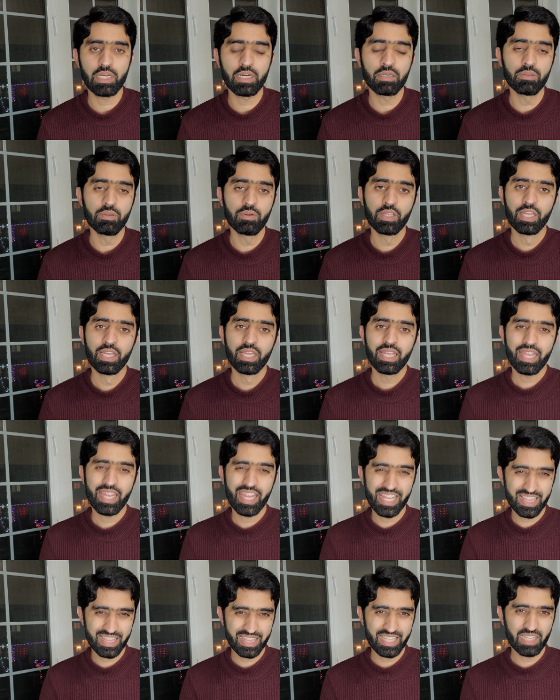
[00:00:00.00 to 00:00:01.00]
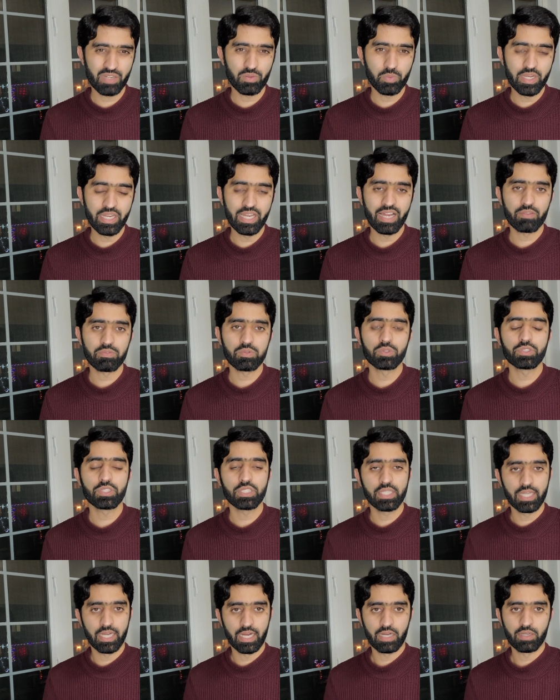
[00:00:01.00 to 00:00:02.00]
now and then we'll have to
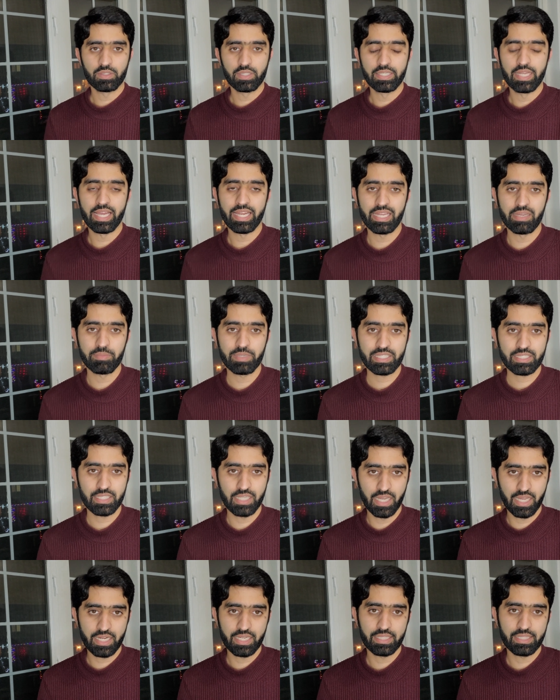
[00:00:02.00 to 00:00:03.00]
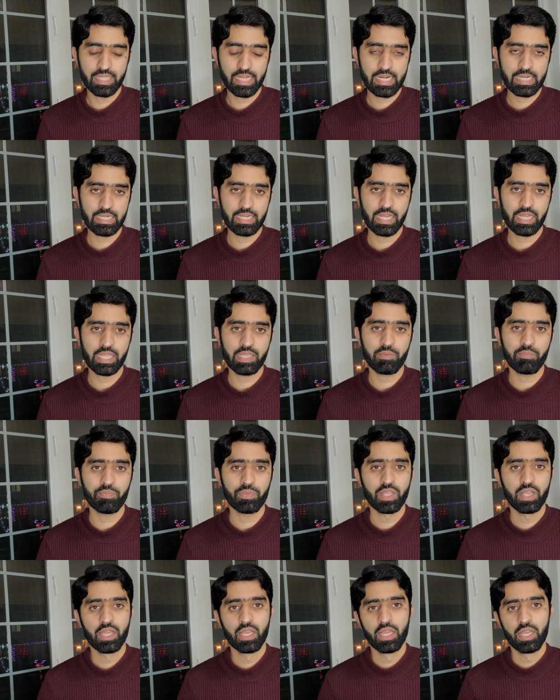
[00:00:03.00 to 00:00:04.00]
see how the dynamics are at that time
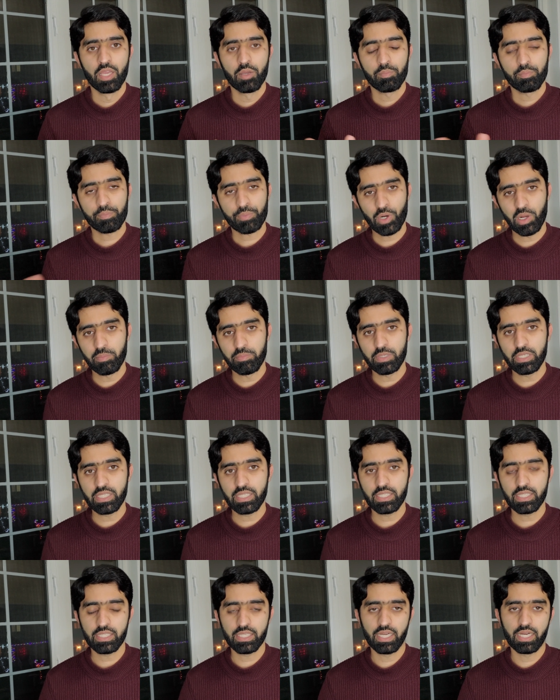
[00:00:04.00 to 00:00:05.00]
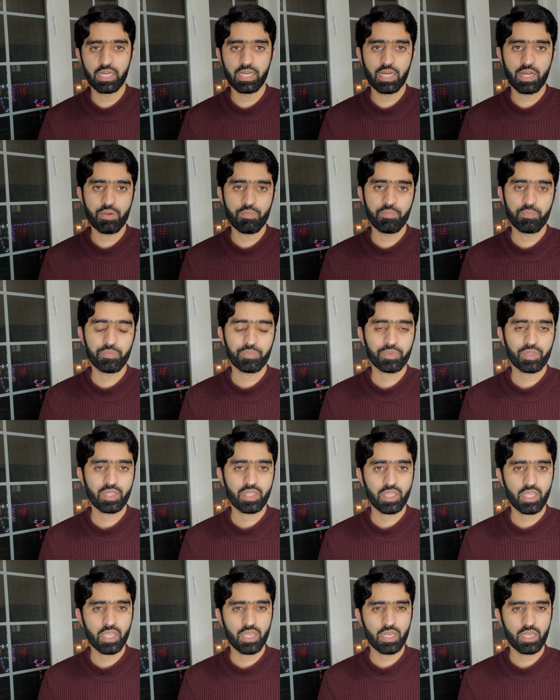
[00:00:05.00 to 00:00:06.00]
probably um,
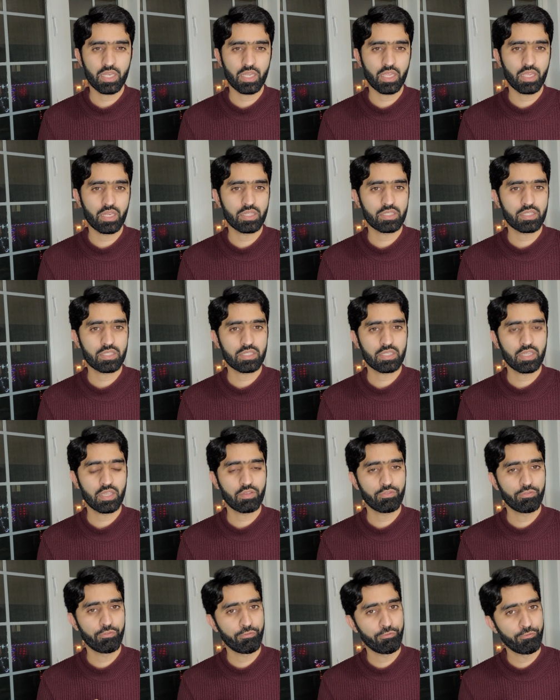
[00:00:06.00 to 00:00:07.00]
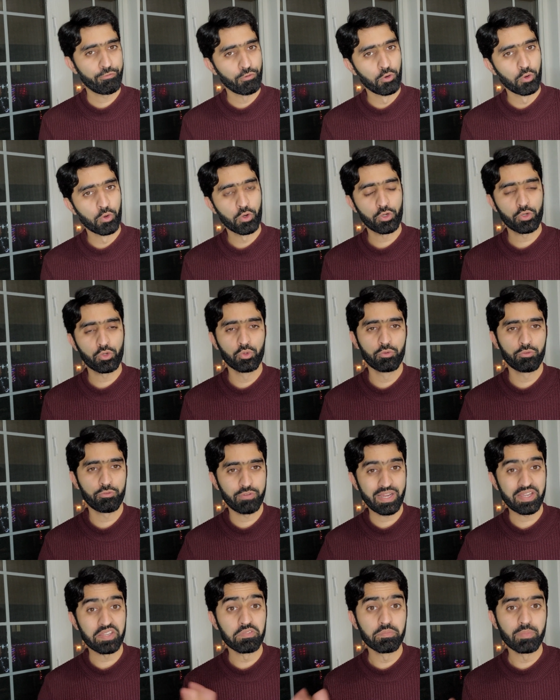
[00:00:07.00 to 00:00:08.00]
in in say four to
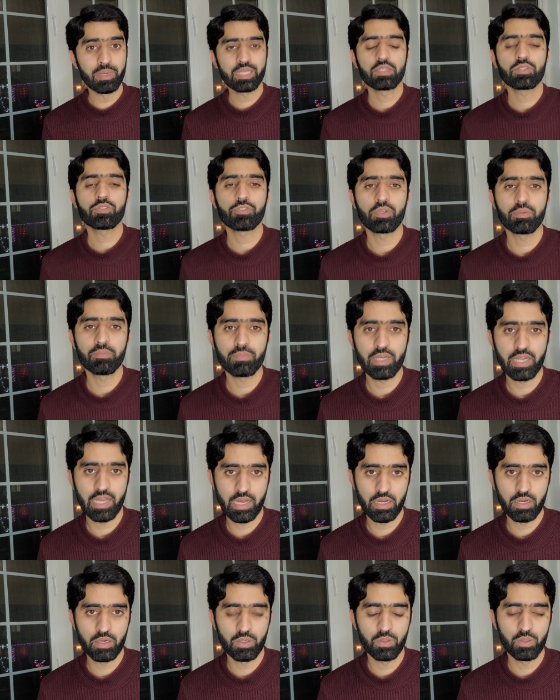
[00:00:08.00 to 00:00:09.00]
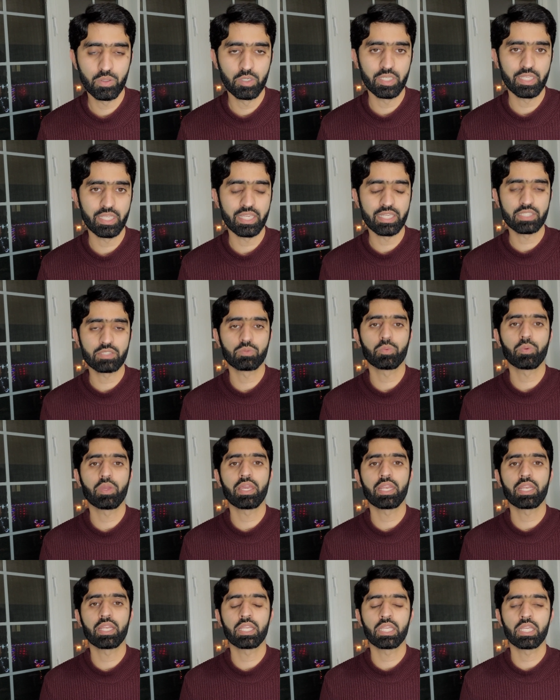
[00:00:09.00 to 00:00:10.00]
five months from now is
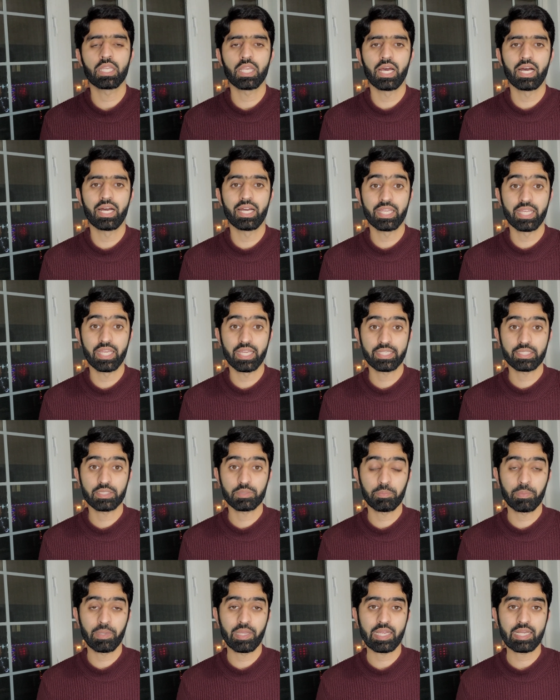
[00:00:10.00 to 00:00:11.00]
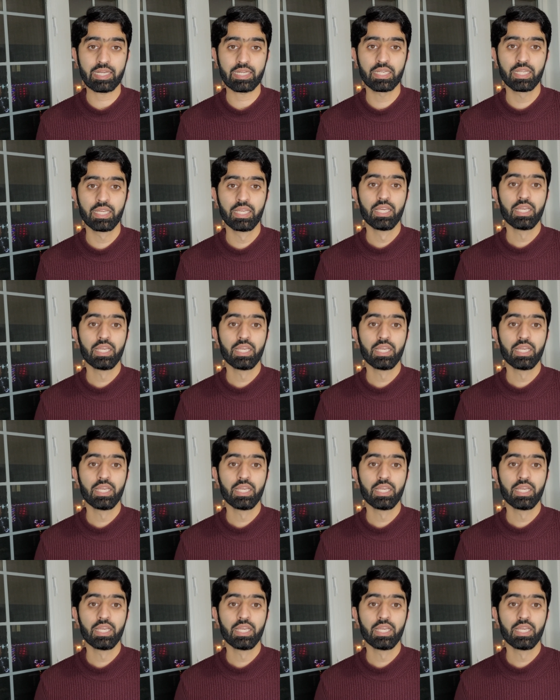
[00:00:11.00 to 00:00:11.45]
when i expect